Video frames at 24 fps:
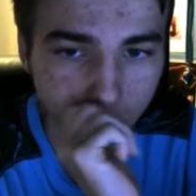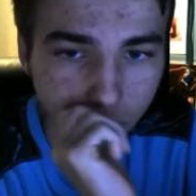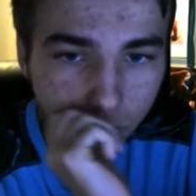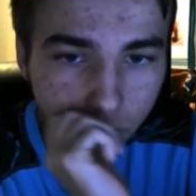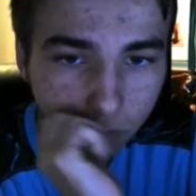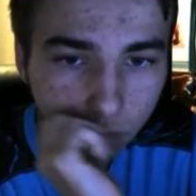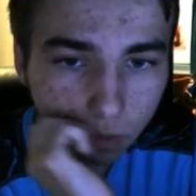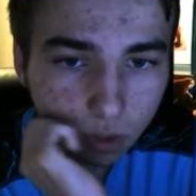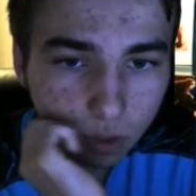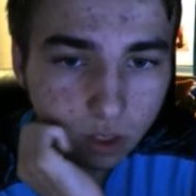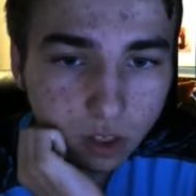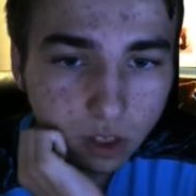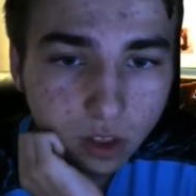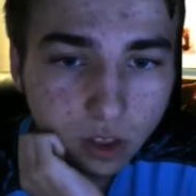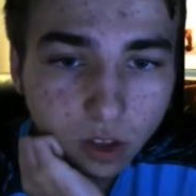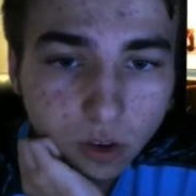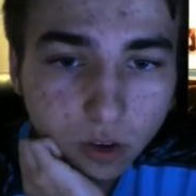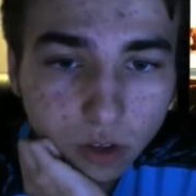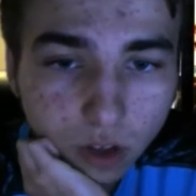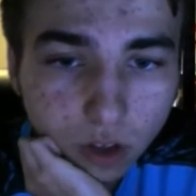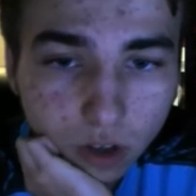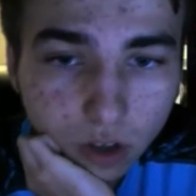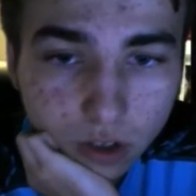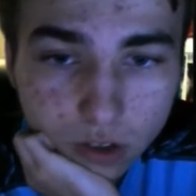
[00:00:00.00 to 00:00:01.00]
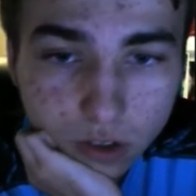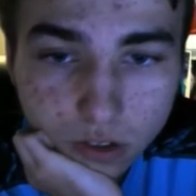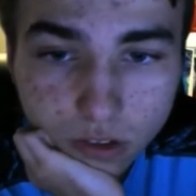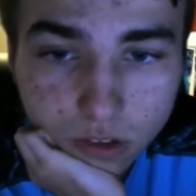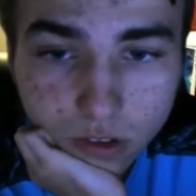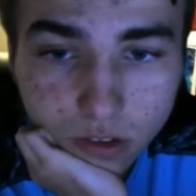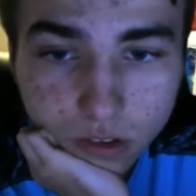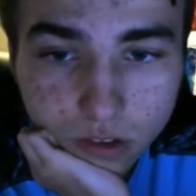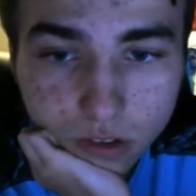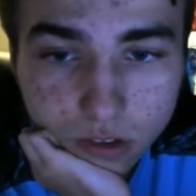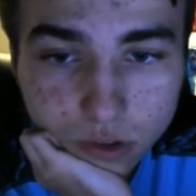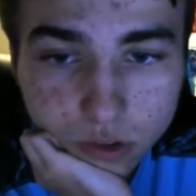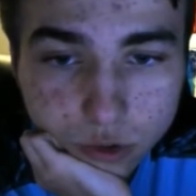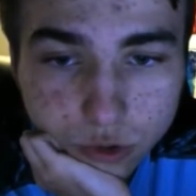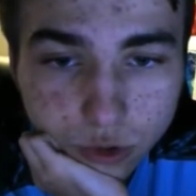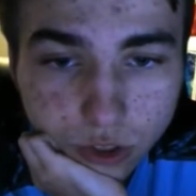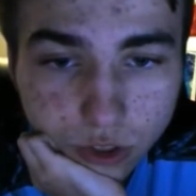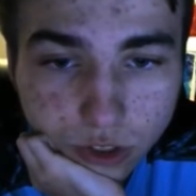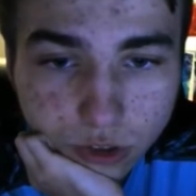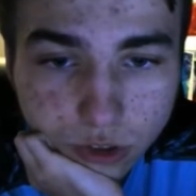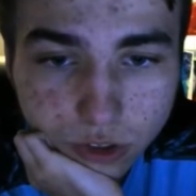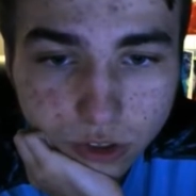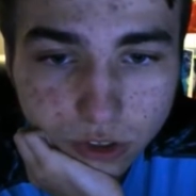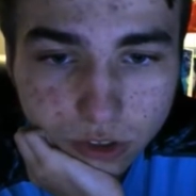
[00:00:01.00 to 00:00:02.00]
We're gonna no guard, draw
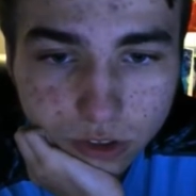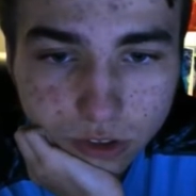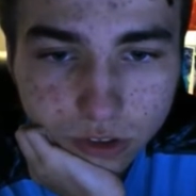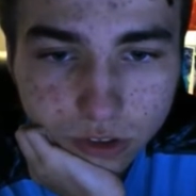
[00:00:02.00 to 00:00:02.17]
trigger.